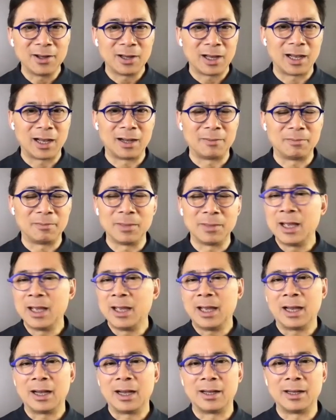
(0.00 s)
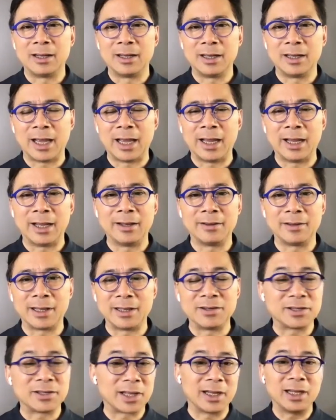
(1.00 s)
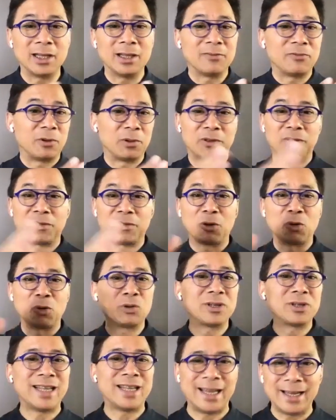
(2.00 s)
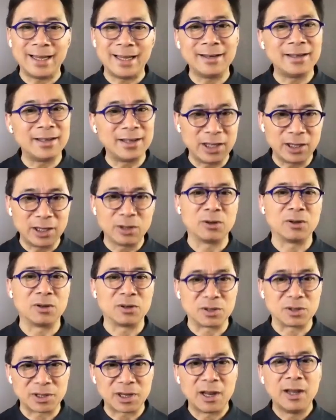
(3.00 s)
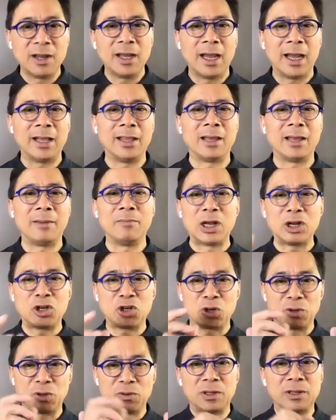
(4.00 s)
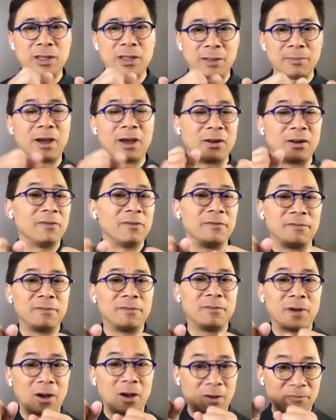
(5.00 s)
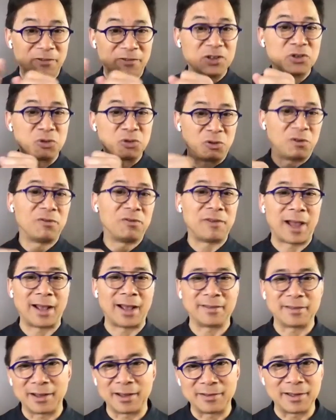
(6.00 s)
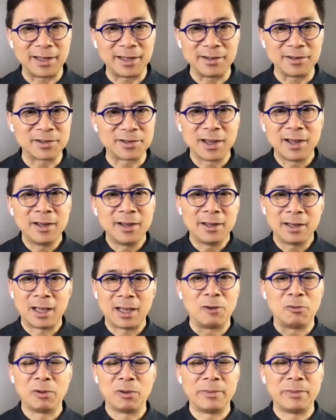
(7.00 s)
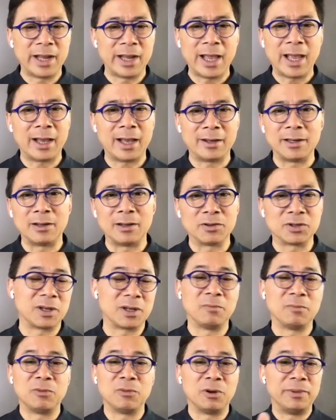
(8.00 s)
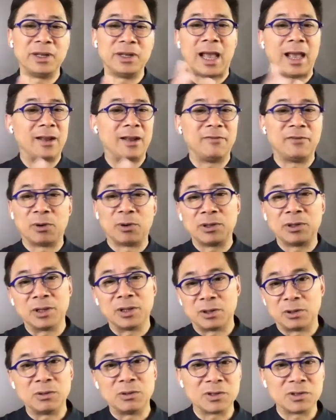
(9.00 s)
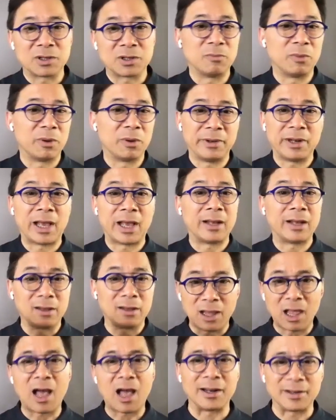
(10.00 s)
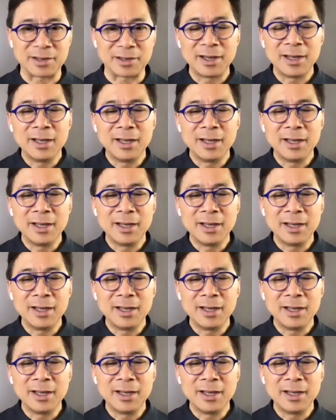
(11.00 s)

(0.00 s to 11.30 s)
Um, uh, and they studied them for 13 years, and they measured the amount of uh, visceral fat that these uh, women had. Now, some women had very little, and some women had a lot.